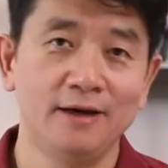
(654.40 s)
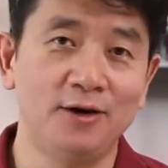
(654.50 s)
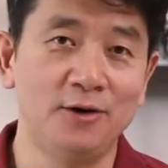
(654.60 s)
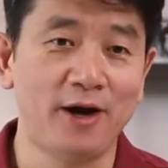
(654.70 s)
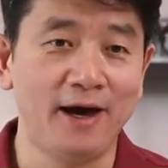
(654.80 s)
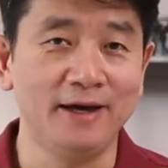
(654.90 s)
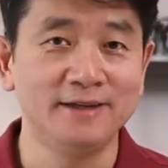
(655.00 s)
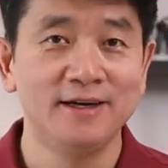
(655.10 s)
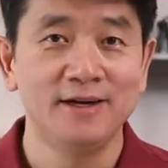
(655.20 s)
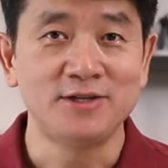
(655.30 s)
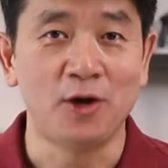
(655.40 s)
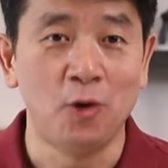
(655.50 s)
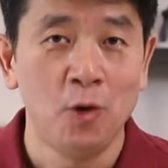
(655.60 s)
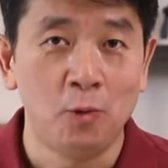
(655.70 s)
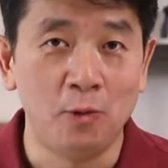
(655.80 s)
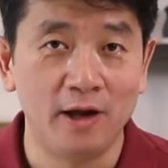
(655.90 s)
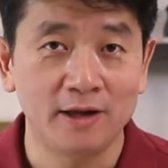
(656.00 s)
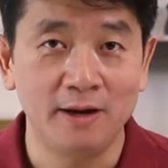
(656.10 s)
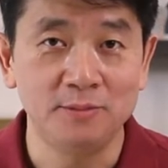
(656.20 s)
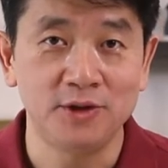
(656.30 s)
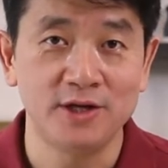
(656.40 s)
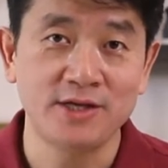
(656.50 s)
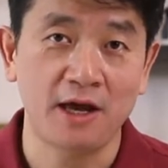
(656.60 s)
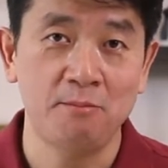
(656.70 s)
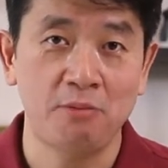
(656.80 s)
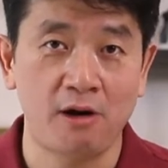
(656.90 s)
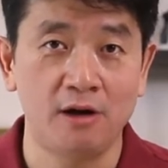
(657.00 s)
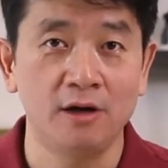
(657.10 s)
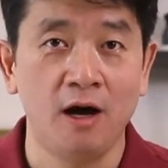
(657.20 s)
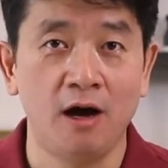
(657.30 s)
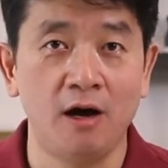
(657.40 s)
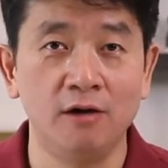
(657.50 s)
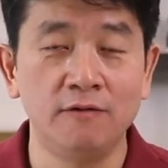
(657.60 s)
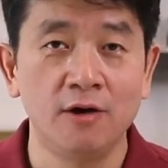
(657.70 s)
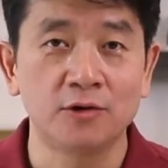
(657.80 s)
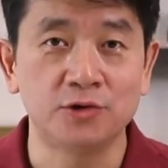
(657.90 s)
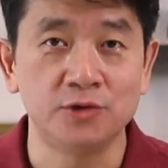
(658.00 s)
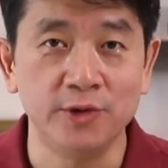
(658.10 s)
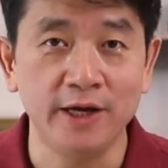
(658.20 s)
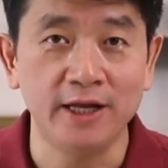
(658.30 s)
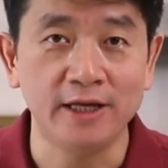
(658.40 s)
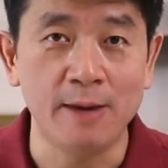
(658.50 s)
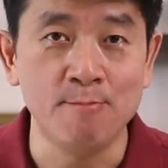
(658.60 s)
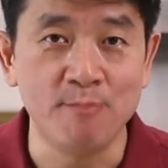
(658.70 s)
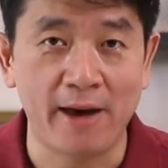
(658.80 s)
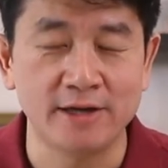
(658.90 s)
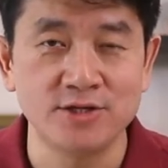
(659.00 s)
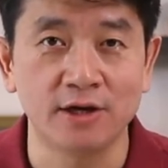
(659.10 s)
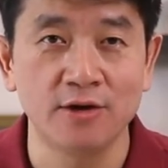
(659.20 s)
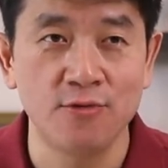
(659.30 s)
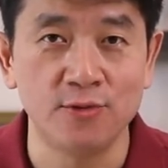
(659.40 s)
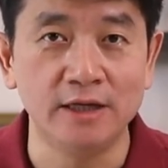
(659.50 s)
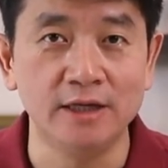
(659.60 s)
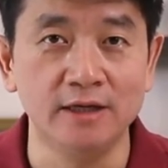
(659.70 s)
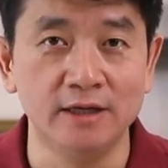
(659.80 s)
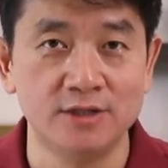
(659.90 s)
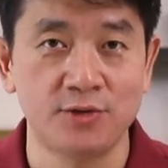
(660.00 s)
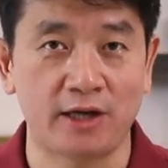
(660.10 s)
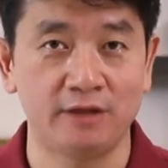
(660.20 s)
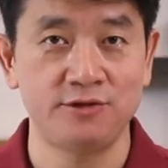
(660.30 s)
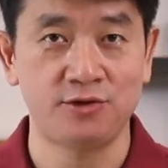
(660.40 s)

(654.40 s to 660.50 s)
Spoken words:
Alright, so welcome to the second part of creating a Magic 3D interactive